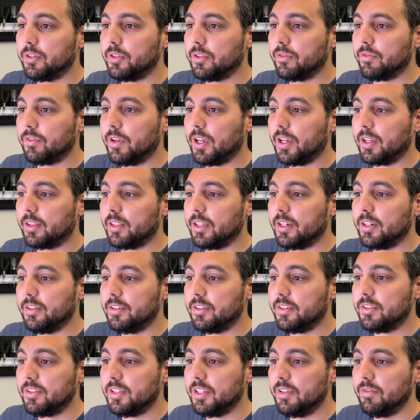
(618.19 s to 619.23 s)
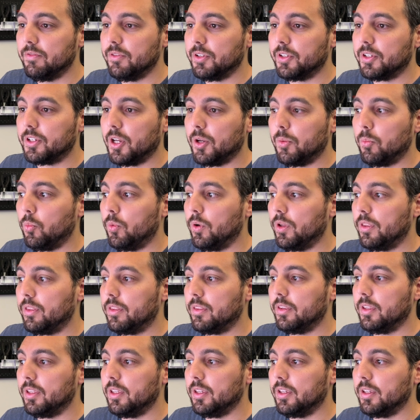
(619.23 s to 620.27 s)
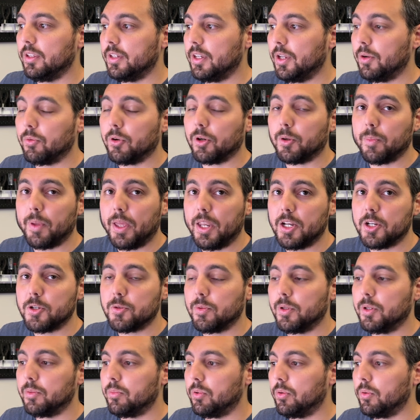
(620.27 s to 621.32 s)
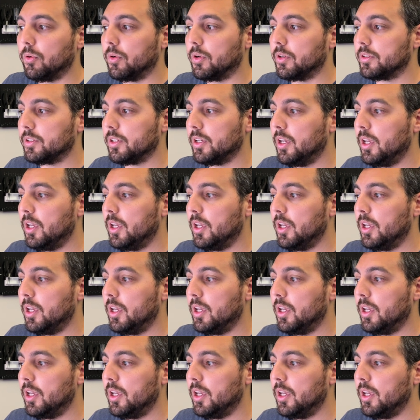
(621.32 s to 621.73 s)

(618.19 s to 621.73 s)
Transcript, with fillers: the fact that it doesn't even come with the network management port.